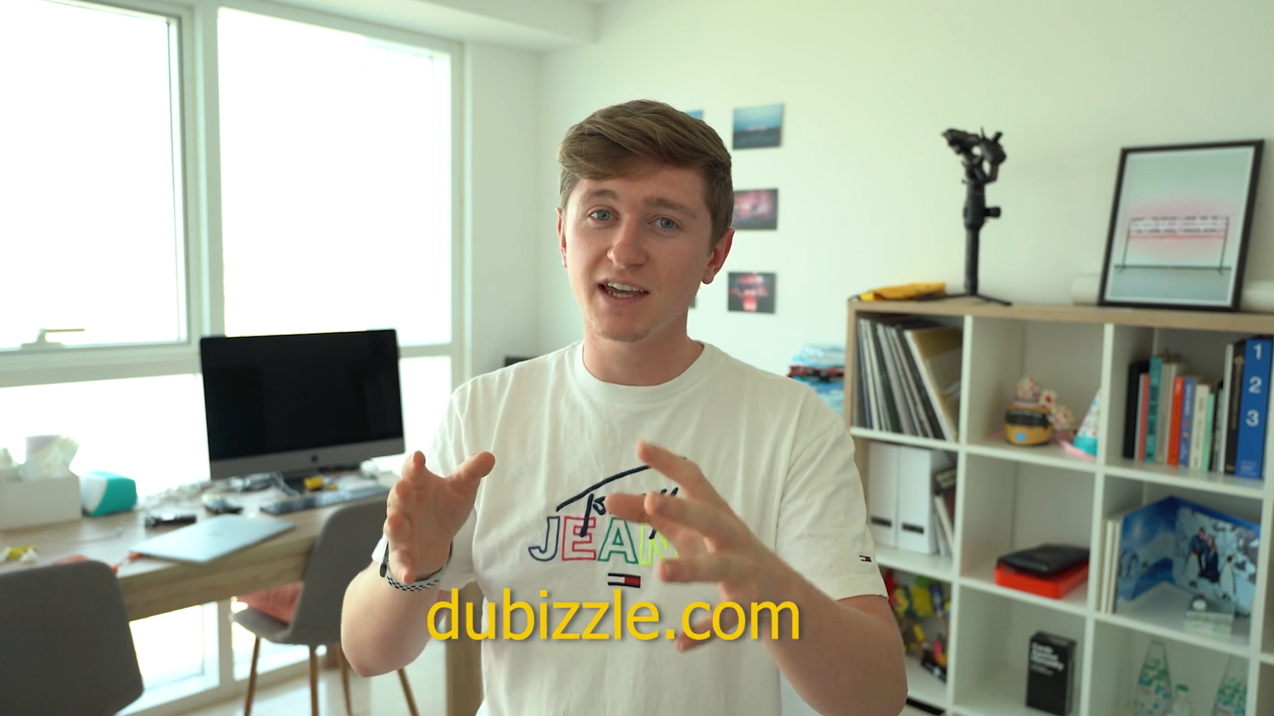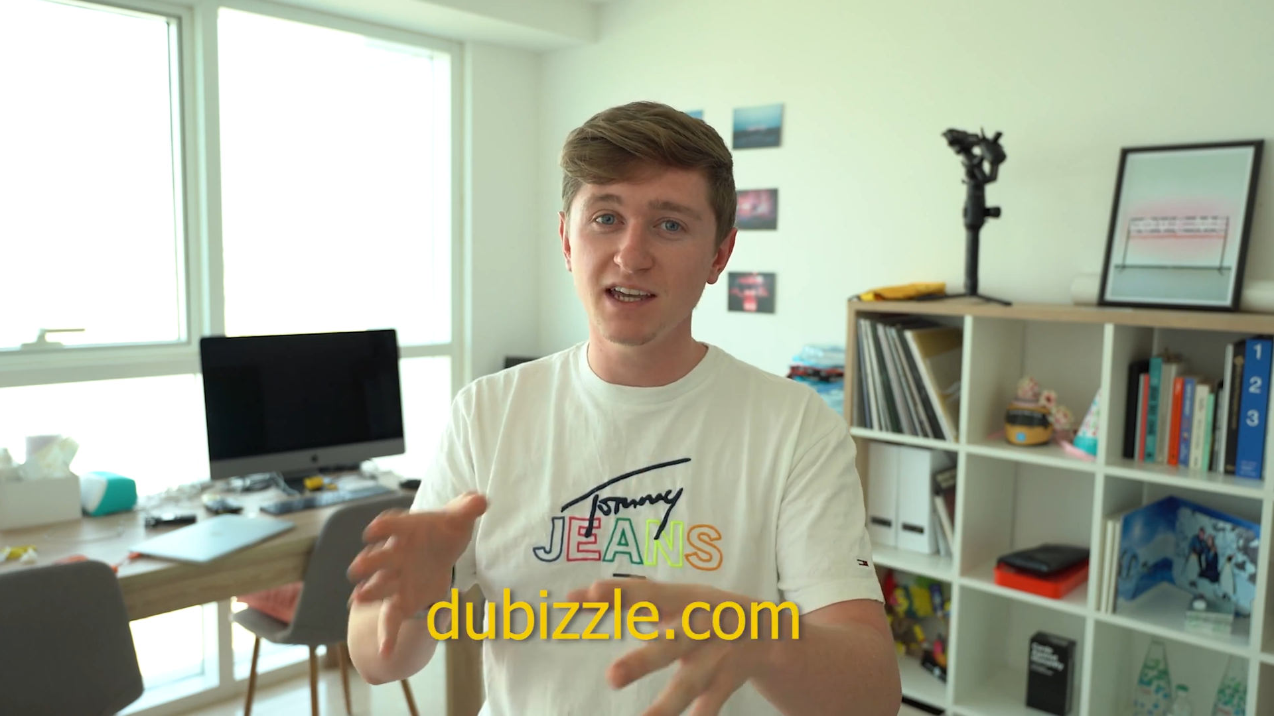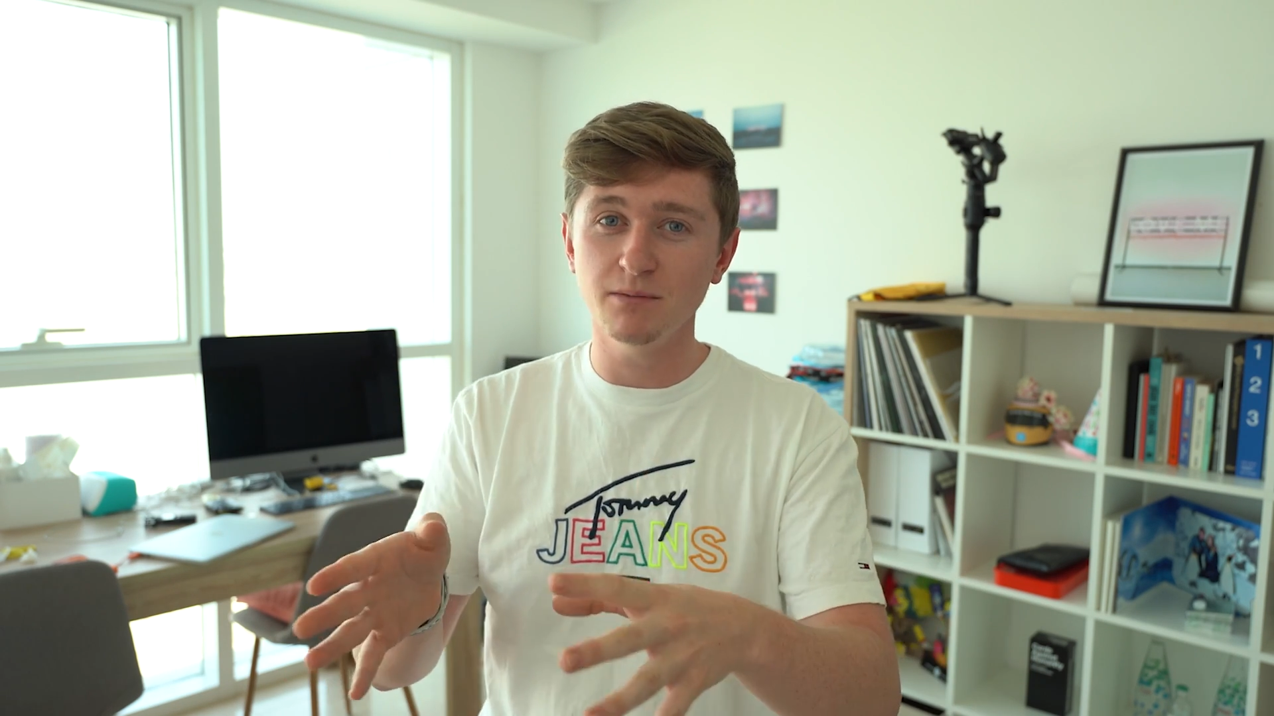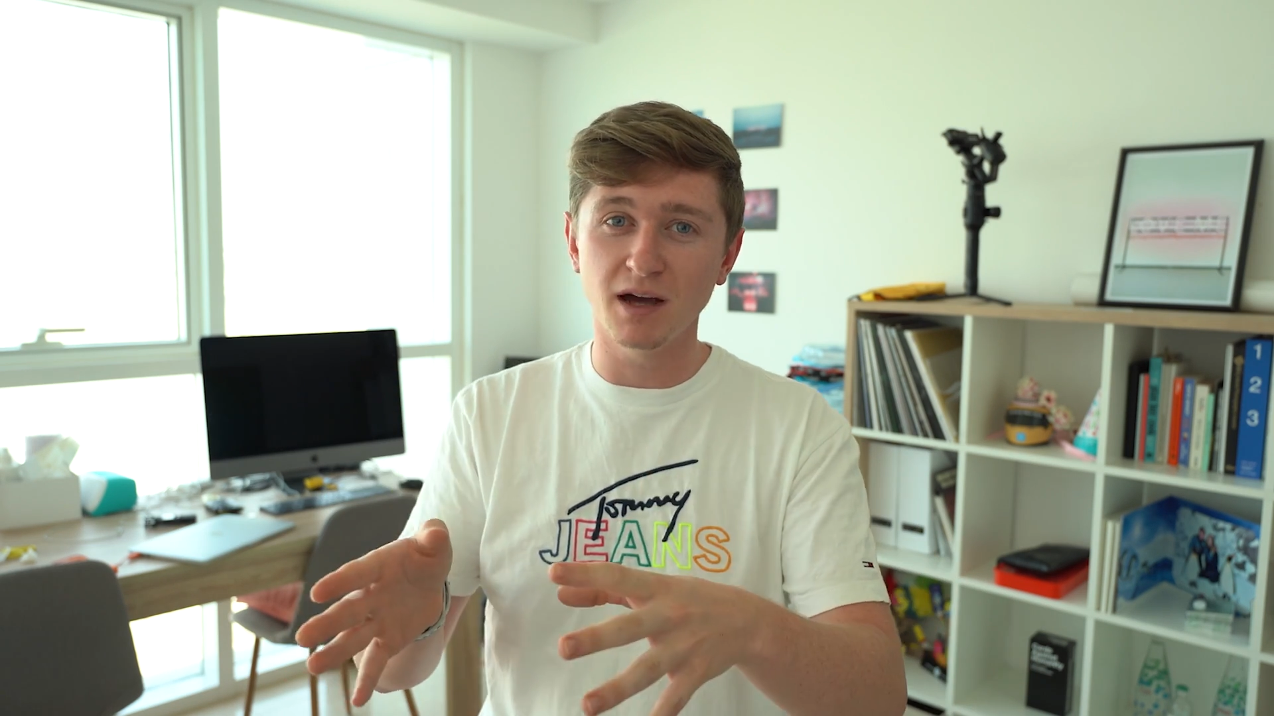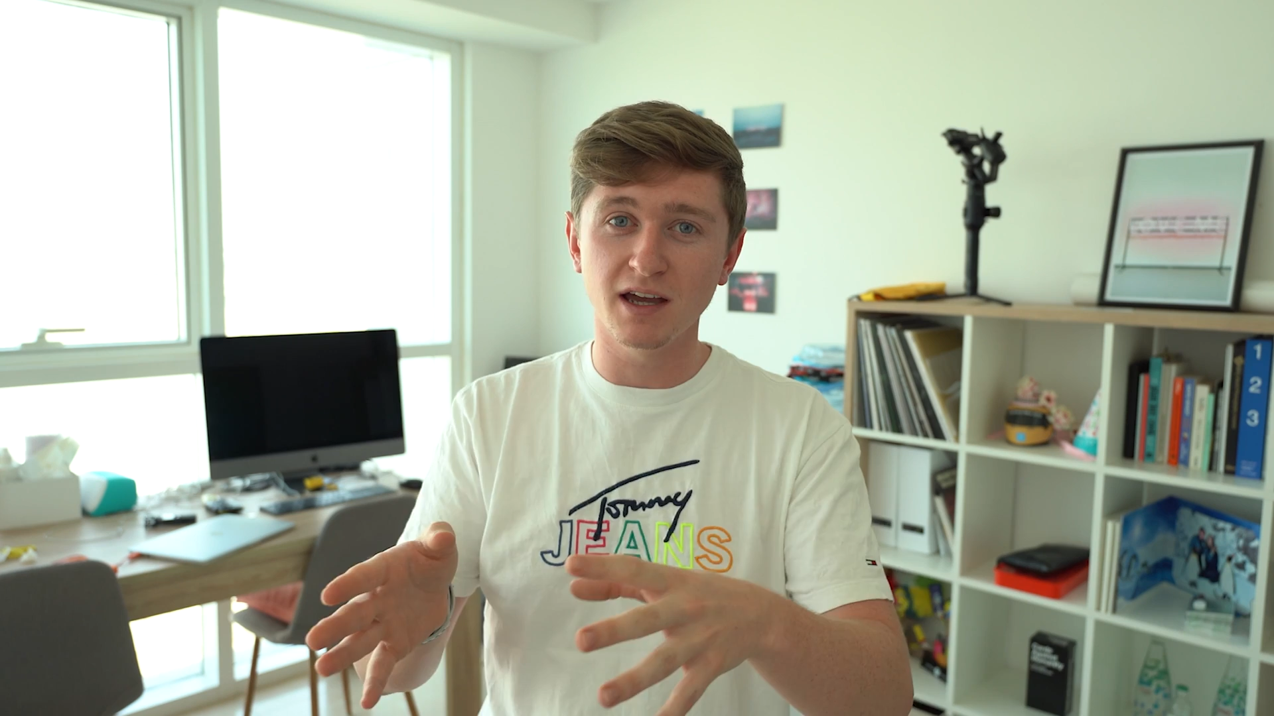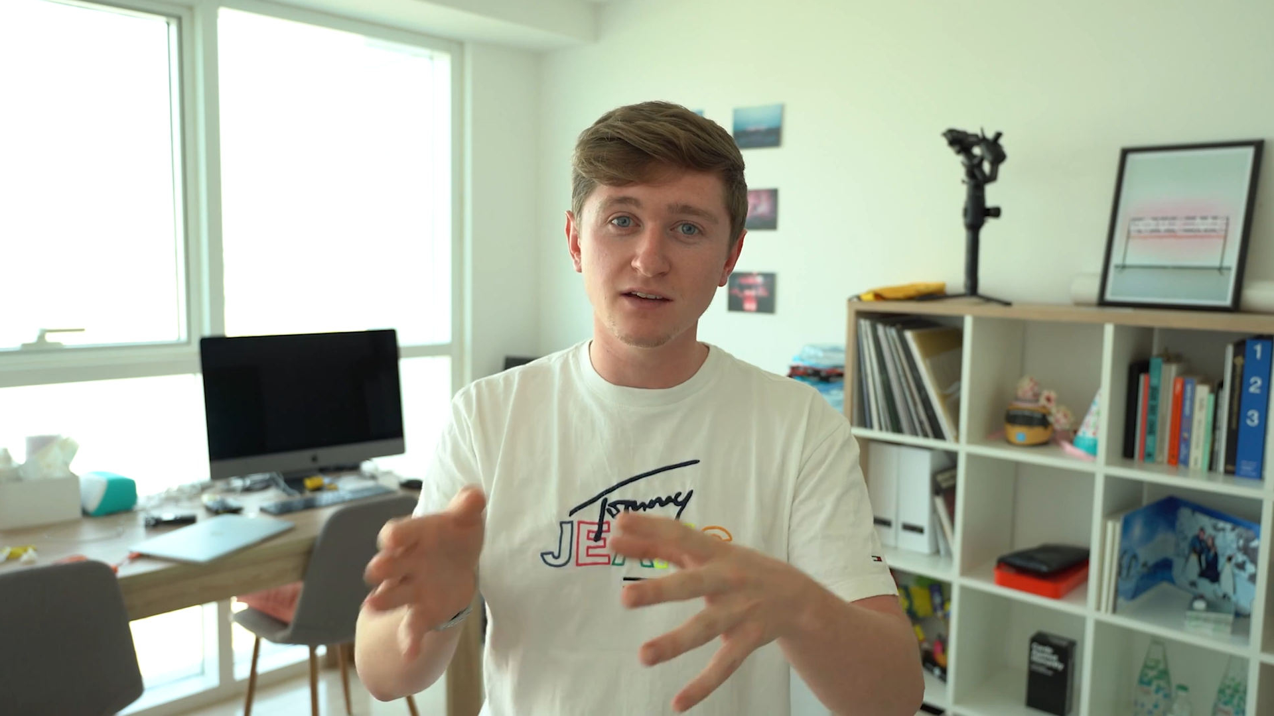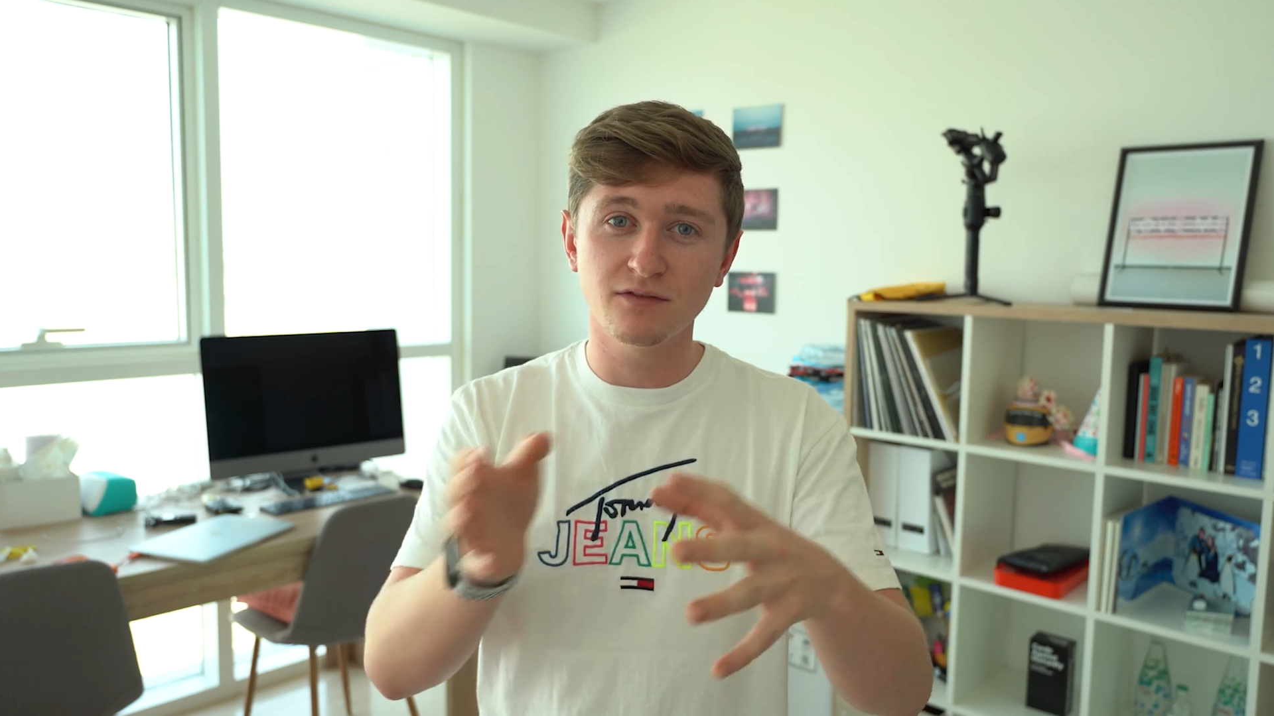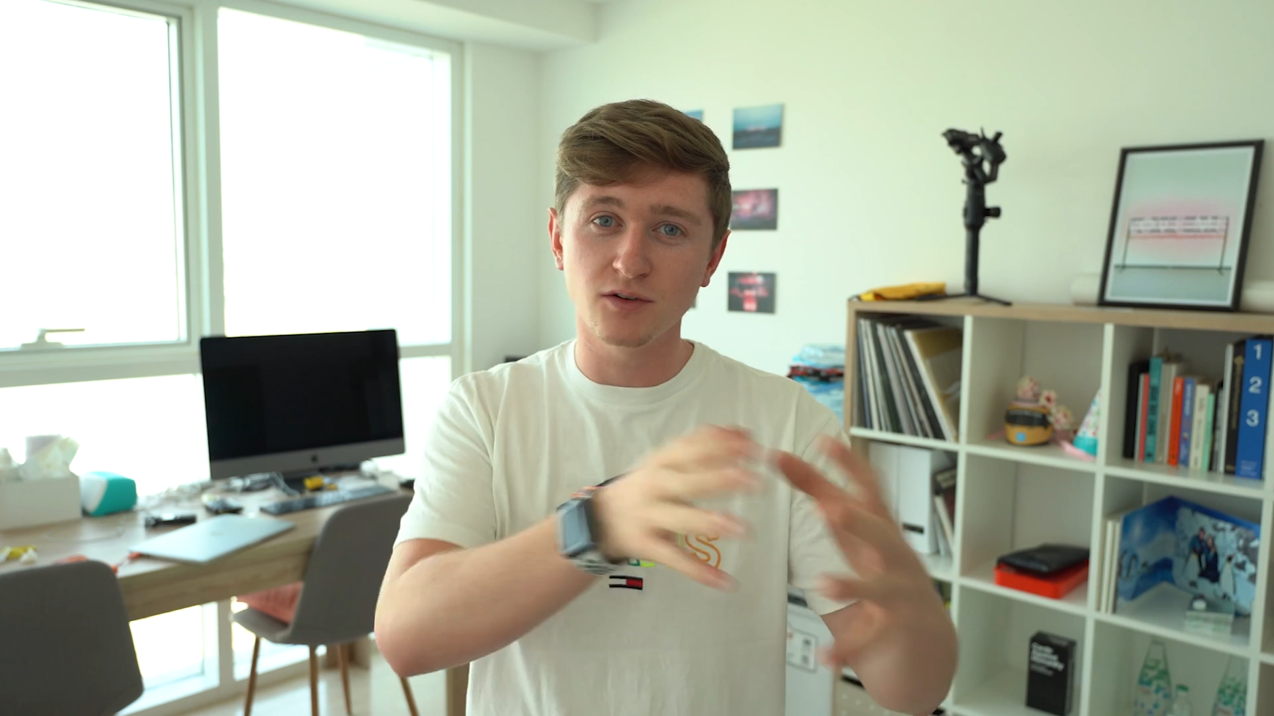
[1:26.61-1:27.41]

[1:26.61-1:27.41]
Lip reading: eBay